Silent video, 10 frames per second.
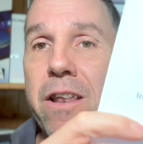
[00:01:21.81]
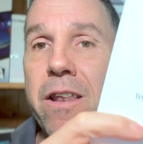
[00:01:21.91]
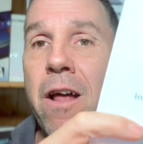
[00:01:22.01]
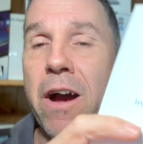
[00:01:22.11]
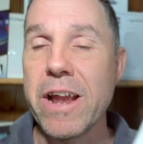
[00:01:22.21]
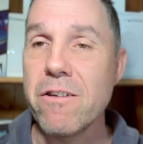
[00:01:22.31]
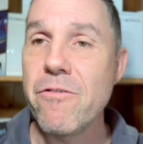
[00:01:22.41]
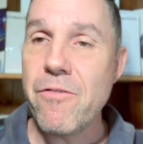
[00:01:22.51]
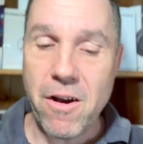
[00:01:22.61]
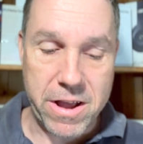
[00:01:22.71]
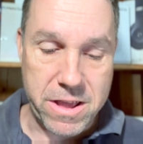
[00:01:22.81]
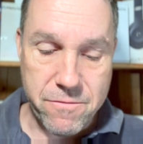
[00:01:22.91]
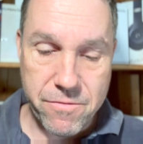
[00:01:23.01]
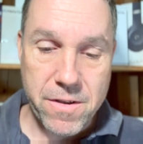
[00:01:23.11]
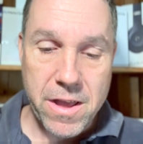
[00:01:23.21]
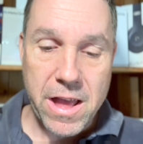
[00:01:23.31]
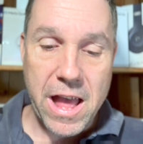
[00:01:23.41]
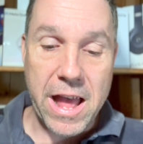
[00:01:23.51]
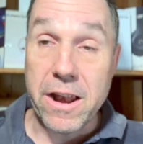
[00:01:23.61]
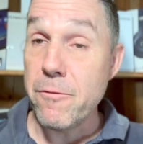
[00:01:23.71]
RT95
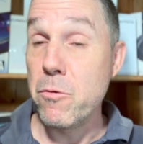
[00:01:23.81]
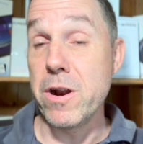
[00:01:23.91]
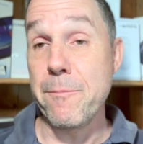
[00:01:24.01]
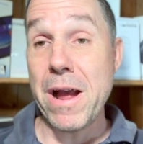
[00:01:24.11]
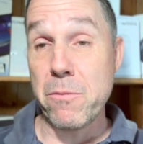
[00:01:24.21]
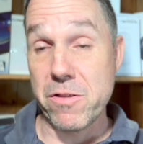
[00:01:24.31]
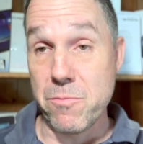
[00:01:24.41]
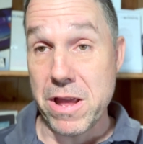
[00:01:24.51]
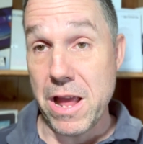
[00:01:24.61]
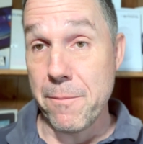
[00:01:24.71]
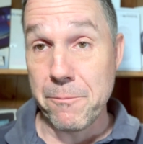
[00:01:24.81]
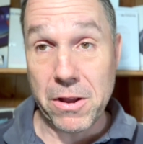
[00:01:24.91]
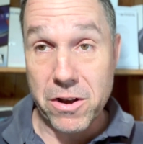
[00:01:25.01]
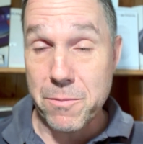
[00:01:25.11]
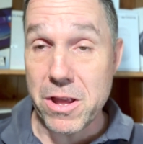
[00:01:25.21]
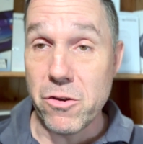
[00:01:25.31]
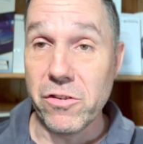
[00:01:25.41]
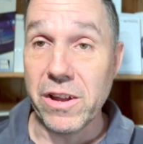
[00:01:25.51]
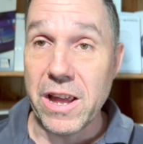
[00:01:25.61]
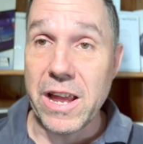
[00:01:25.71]
and I brought it back with me. I'm going to be
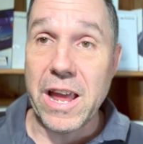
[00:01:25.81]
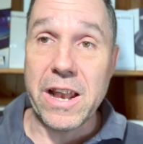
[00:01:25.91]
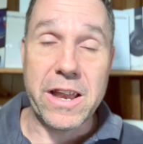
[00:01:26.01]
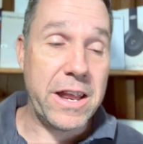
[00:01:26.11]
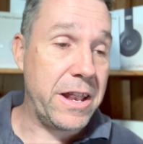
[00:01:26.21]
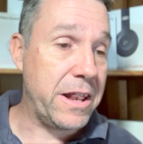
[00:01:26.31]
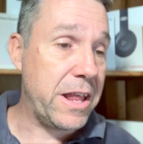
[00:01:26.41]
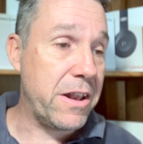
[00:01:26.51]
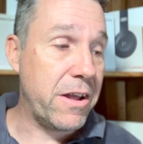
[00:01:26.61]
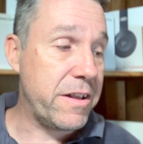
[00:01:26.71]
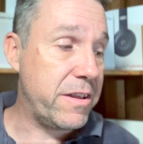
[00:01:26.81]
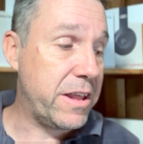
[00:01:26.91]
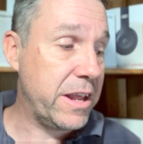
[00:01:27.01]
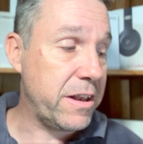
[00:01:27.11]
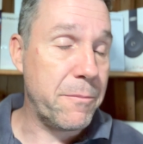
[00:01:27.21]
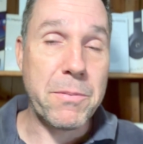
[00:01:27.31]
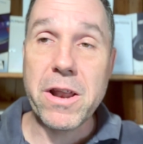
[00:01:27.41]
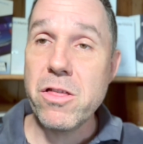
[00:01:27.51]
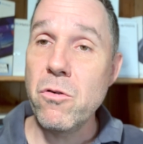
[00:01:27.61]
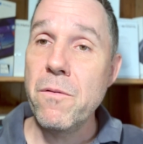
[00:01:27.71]
using it again in the United Kingdom,
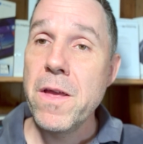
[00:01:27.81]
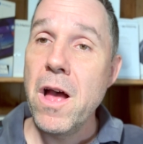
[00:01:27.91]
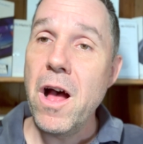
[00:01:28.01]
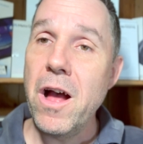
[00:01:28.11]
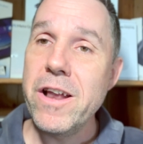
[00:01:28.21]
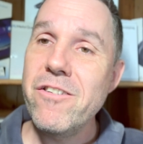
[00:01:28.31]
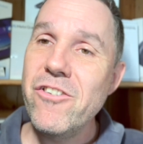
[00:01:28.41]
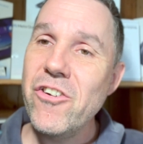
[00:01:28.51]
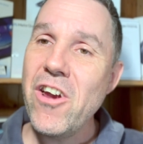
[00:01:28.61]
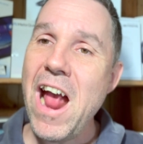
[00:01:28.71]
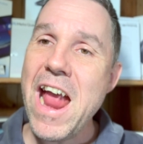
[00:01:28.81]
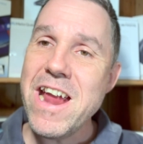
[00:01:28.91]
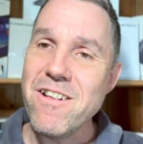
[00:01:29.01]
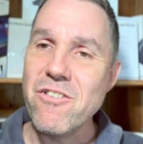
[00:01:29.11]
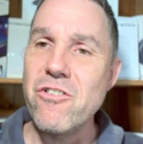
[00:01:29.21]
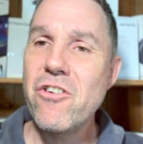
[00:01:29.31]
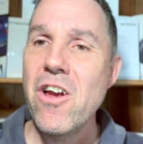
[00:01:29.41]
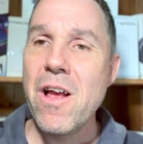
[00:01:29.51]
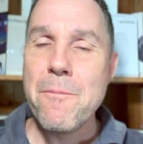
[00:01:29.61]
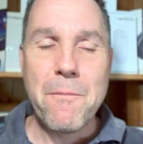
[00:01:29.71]
but I thought I'd change
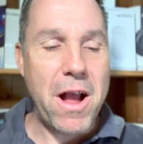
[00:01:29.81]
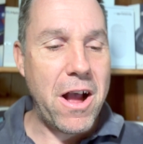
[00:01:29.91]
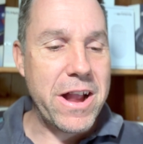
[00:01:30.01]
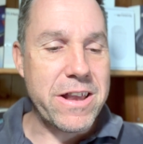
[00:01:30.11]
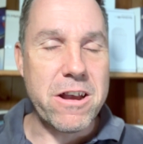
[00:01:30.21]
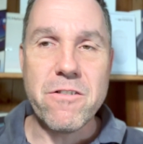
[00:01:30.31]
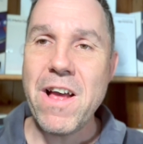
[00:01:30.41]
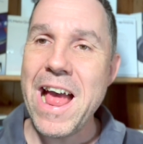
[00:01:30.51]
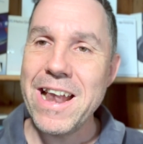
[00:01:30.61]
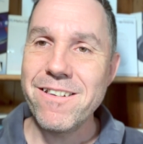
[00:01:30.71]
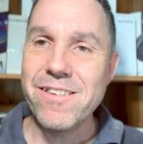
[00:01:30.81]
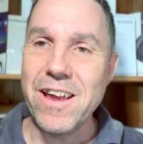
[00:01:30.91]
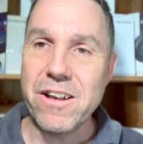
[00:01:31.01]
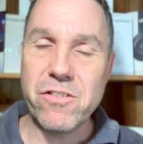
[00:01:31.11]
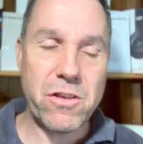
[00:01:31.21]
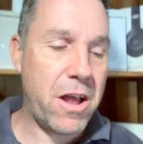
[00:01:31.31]
my idea of handsets.